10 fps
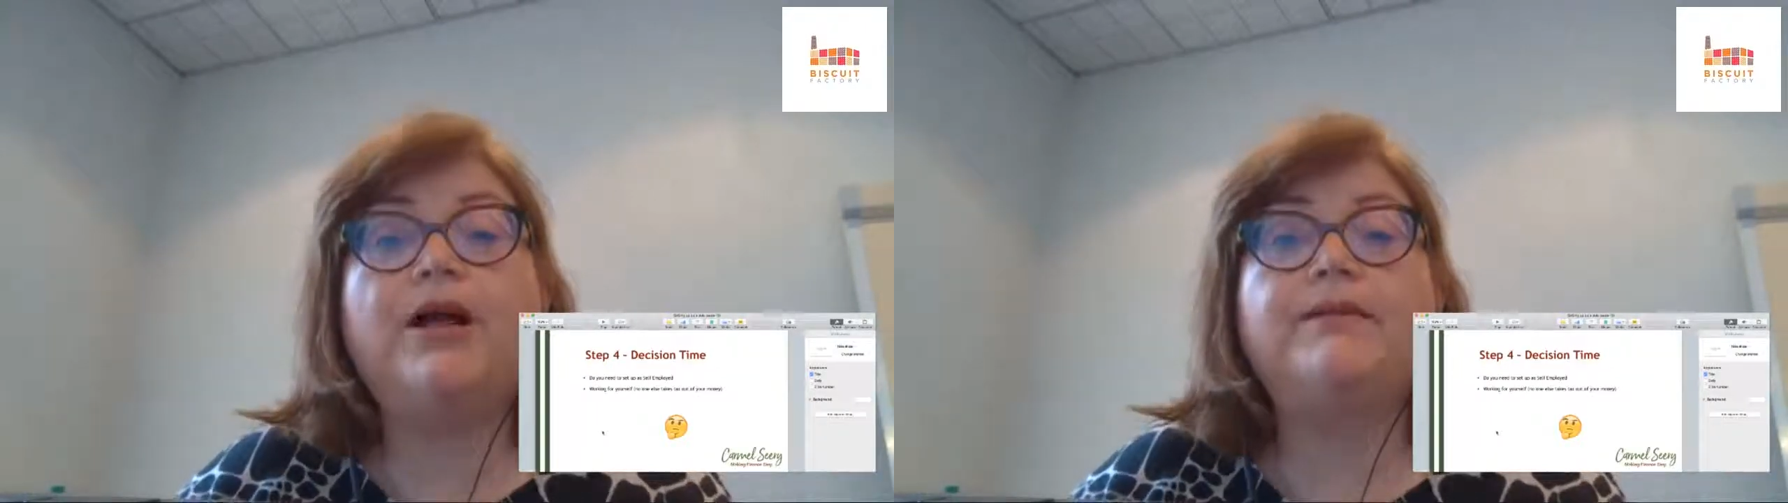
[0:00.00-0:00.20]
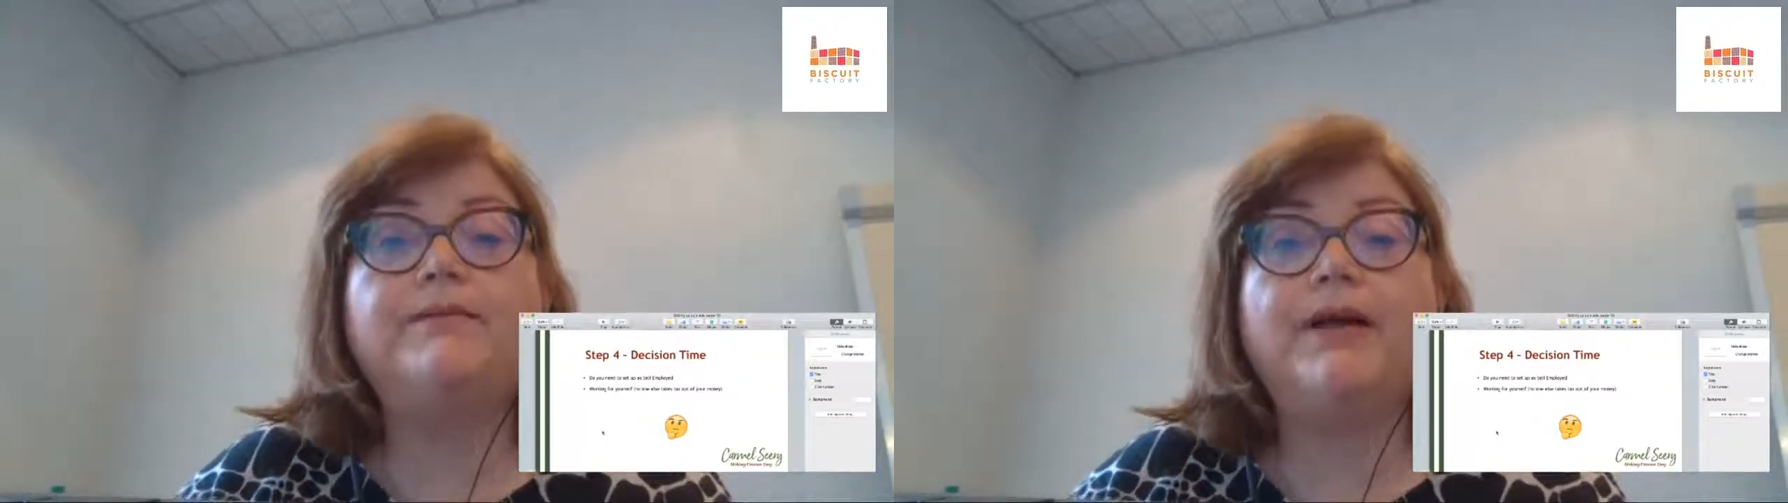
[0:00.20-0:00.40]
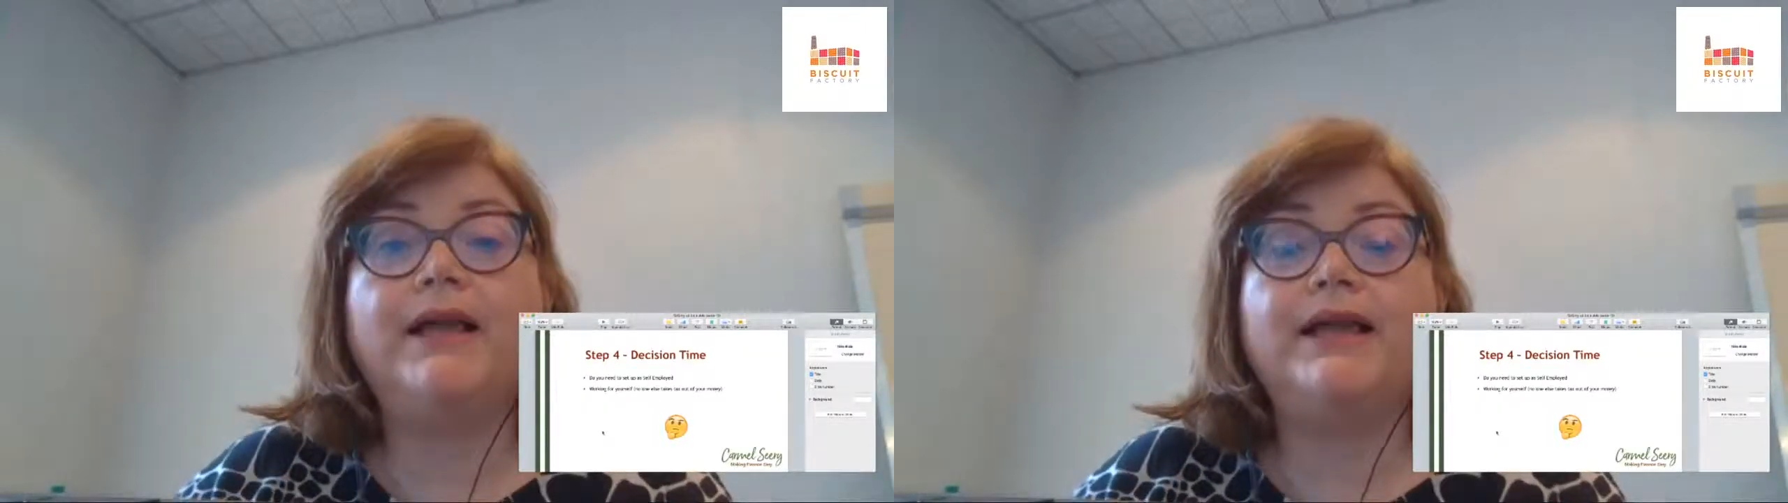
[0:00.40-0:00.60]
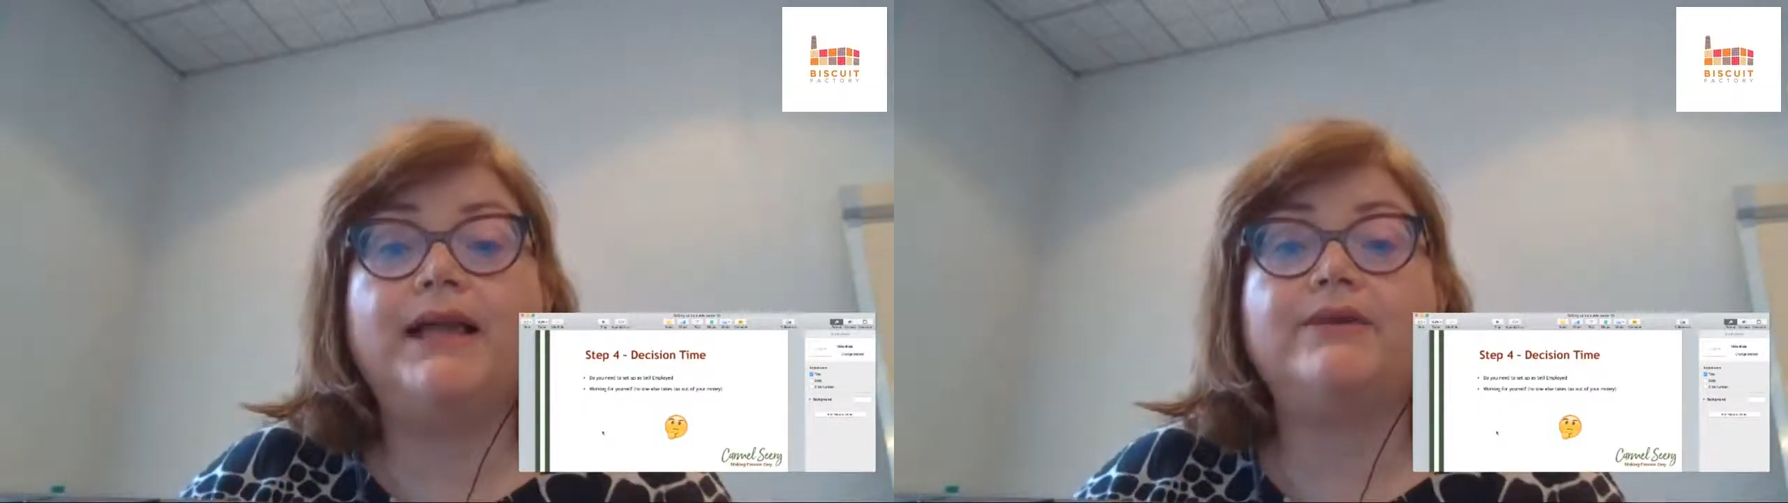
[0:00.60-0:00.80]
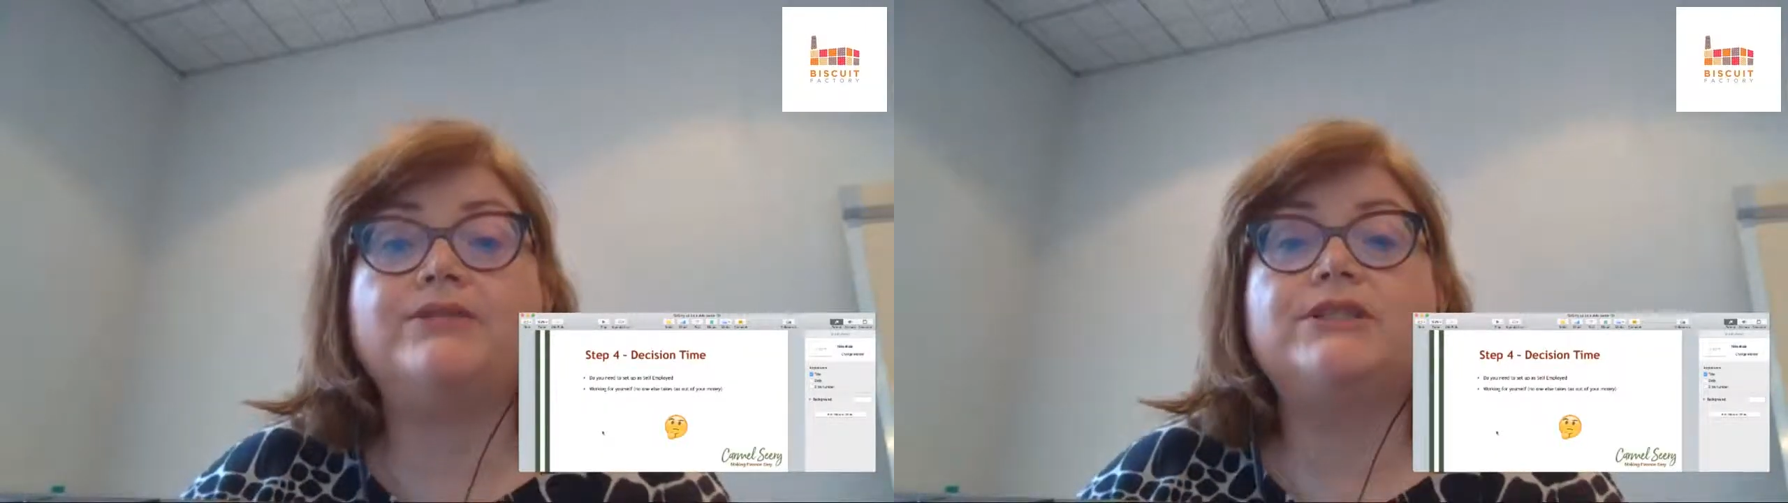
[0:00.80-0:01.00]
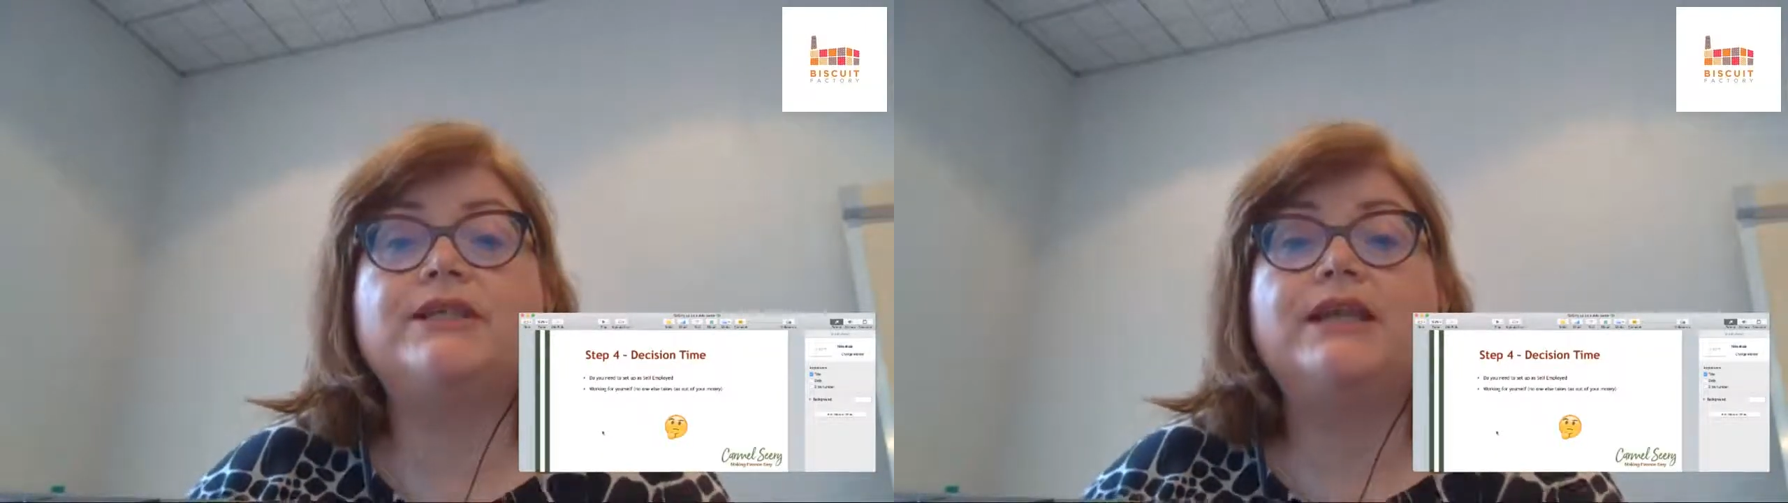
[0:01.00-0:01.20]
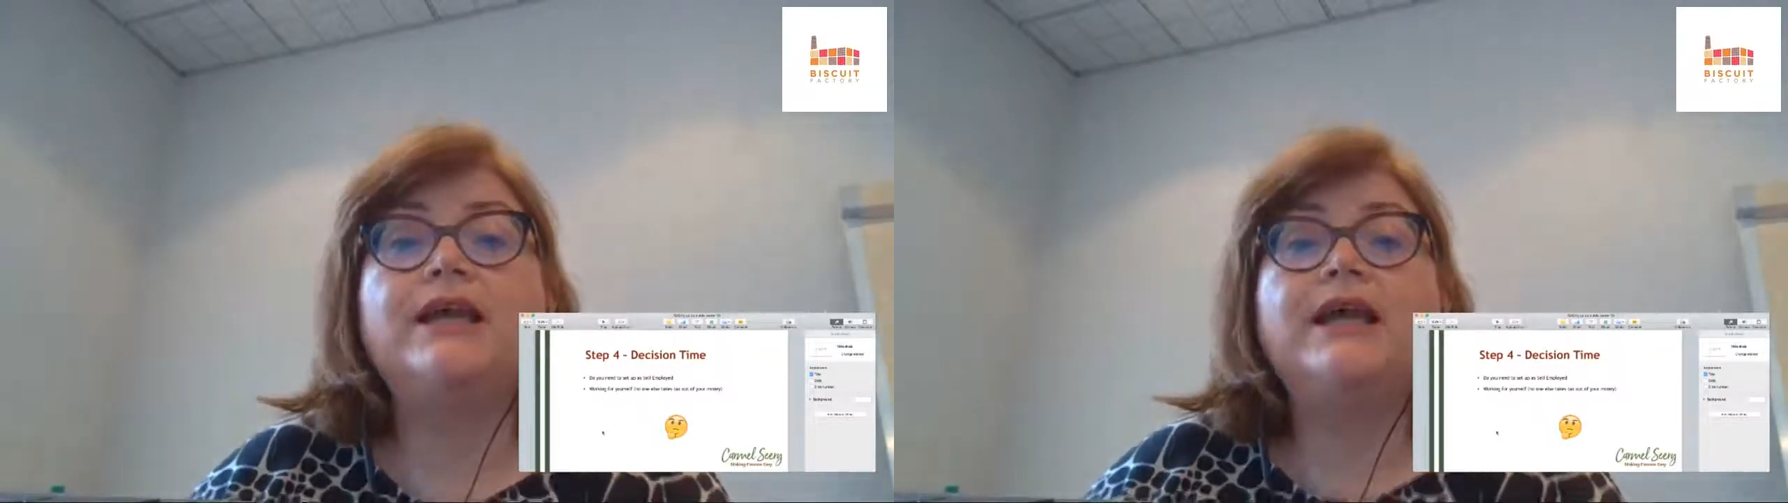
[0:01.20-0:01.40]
on My Account.